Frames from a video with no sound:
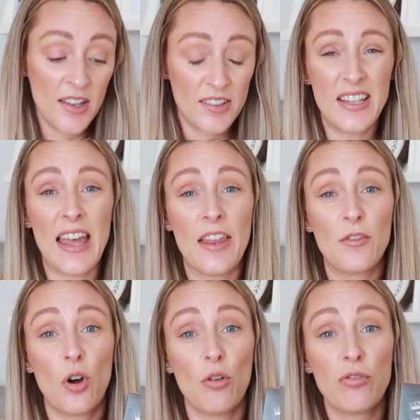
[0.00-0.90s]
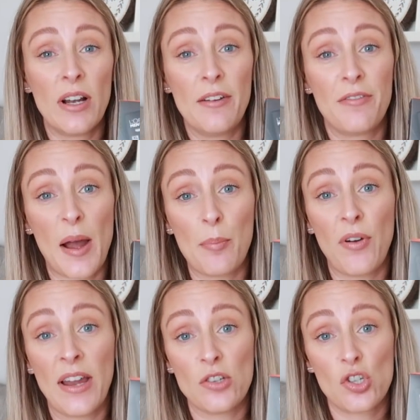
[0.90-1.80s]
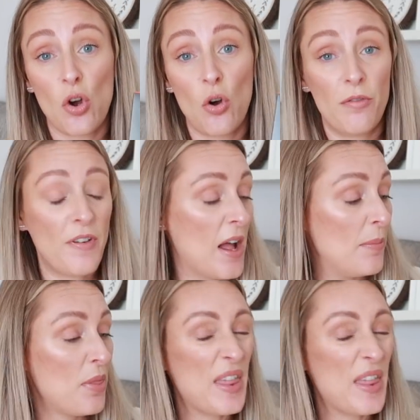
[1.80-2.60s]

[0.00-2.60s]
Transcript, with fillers: So yeah, they've got a really fab range of um,